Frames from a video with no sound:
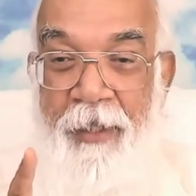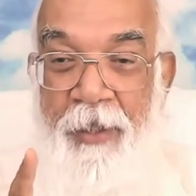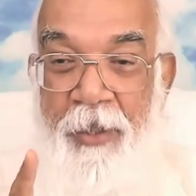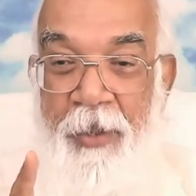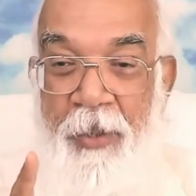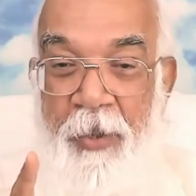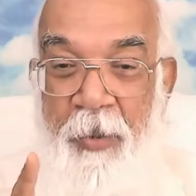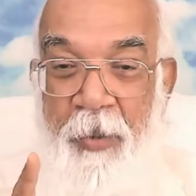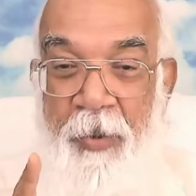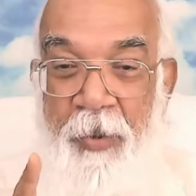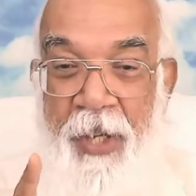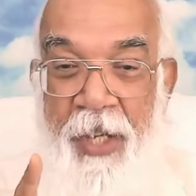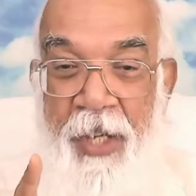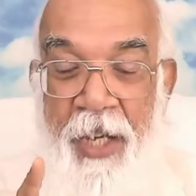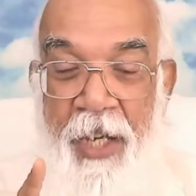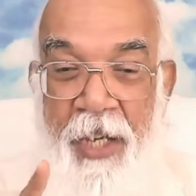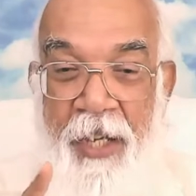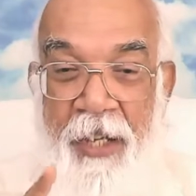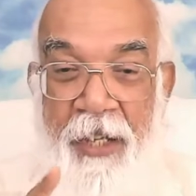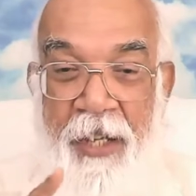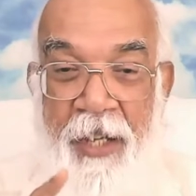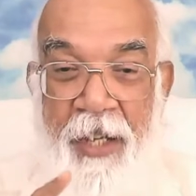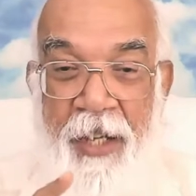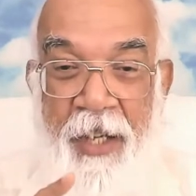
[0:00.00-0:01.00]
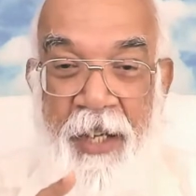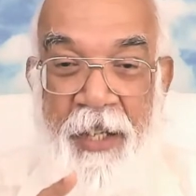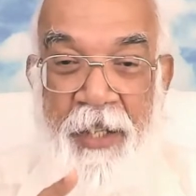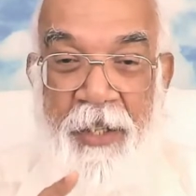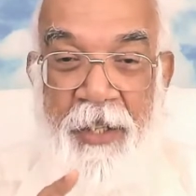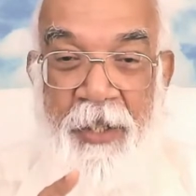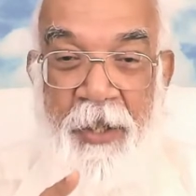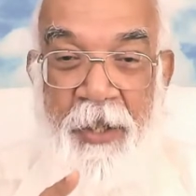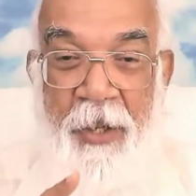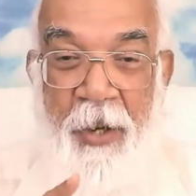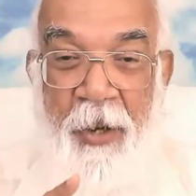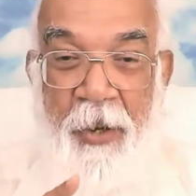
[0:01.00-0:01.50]
So we need an
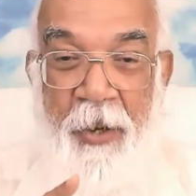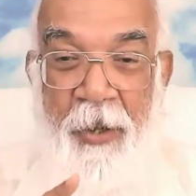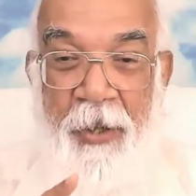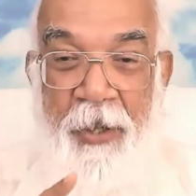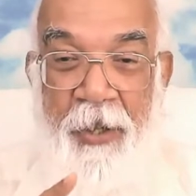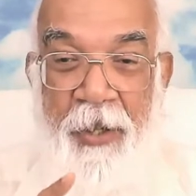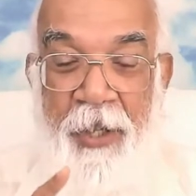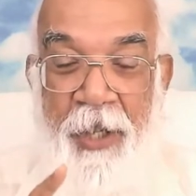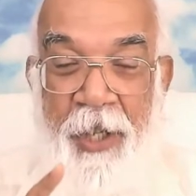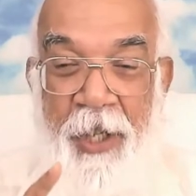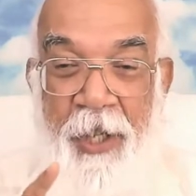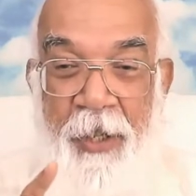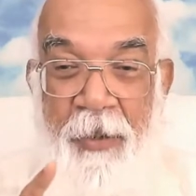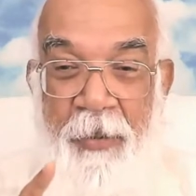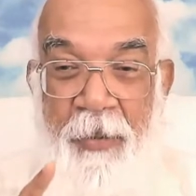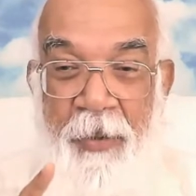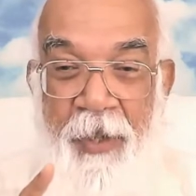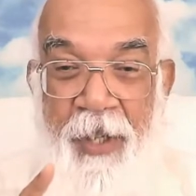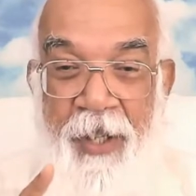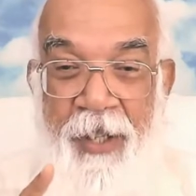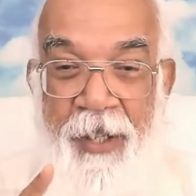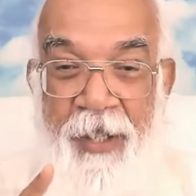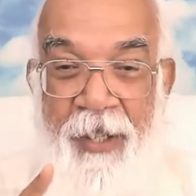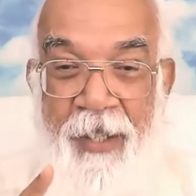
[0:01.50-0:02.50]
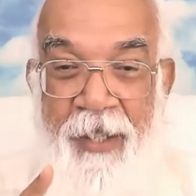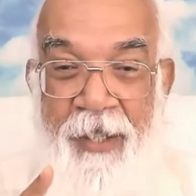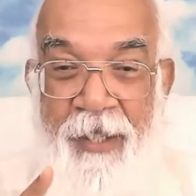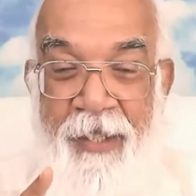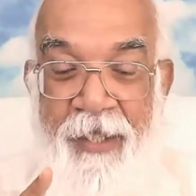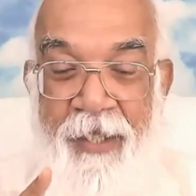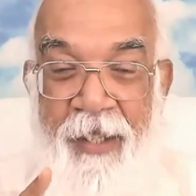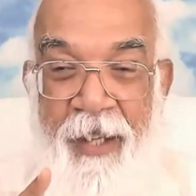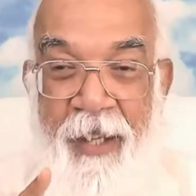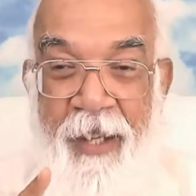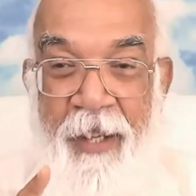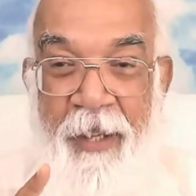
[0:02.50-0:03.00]
extraordinary
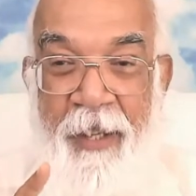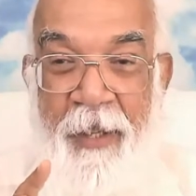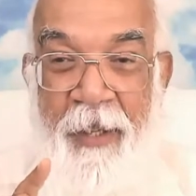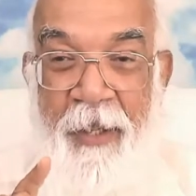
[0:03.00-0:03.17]
awareness.